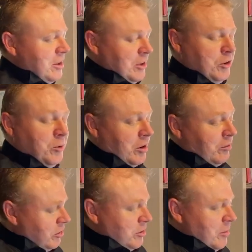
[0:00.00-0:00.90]
You don't want to
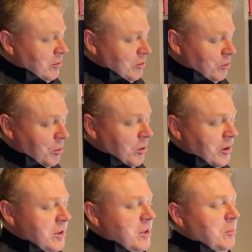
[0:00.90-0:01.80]
rush them out the
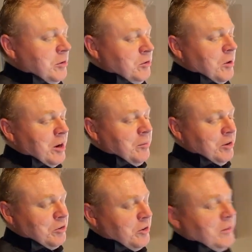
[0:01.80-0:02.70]
door, but you want to make
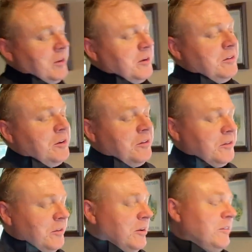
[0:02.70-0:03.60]
sure that
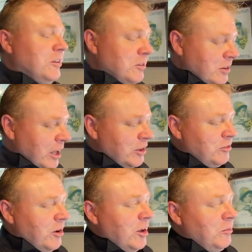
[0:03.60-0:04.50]
they're
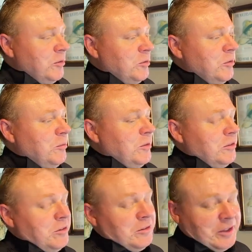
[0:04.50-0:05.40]
satisfied
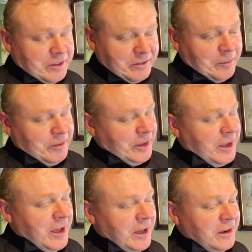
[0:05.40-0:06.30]
with the length of time that they
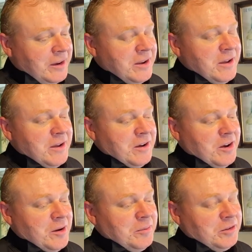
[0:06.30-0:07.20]
had.
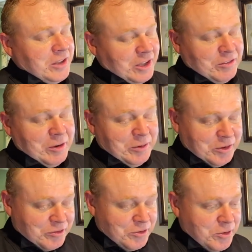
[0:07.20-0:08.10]
They're satisfied with their
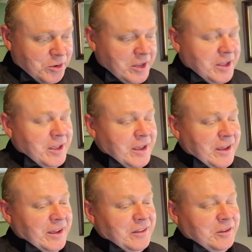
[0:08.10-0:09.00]
food,
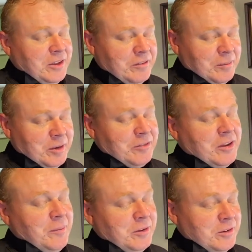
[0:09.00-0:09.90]
and you give them enough
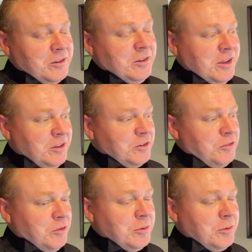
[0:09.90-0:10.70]
time to eat their food.